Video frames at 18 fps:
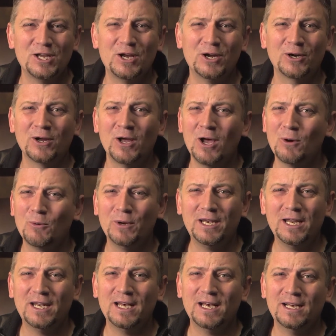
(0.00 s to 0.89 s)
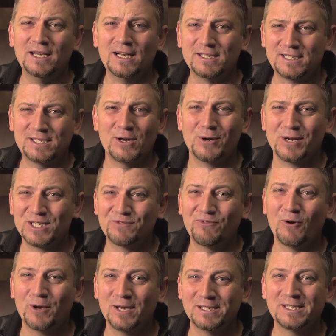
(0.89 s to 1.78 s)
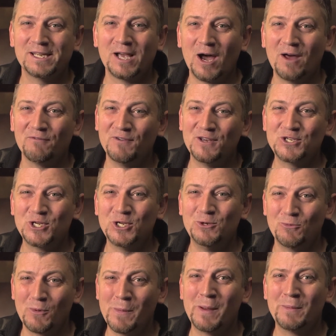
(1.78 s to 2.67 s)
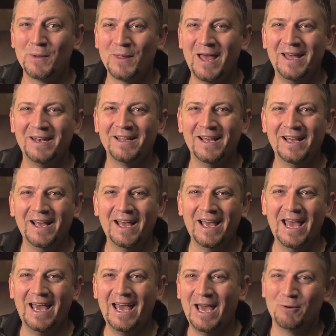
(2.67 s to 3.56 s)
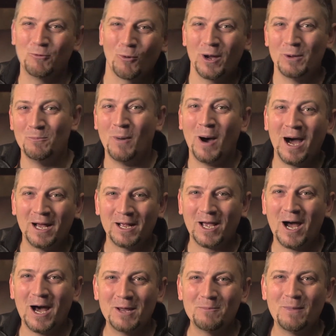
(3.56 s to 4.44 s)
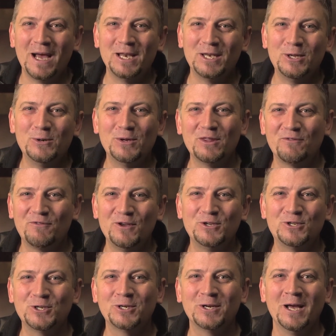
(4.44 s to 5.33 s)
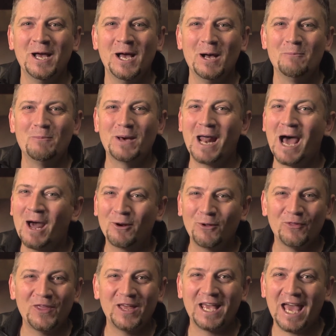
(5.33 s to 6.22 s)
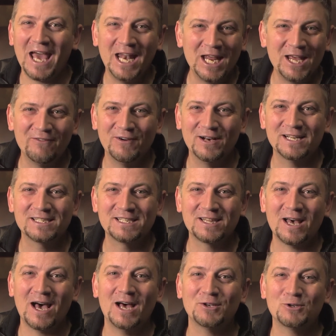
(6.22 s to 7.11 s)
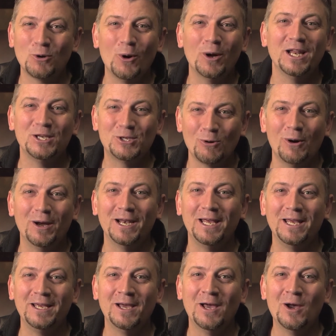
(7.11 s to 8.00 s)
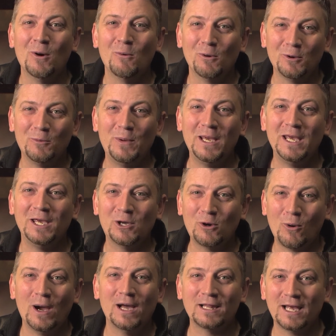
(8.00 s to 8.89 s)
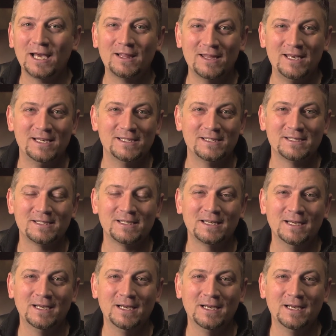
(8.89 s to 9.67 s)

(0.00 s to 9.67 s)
year, we did a series focusing on vision, remember that? And what God might do in the future, but I don't think any of us thought 2020 would be quite like this.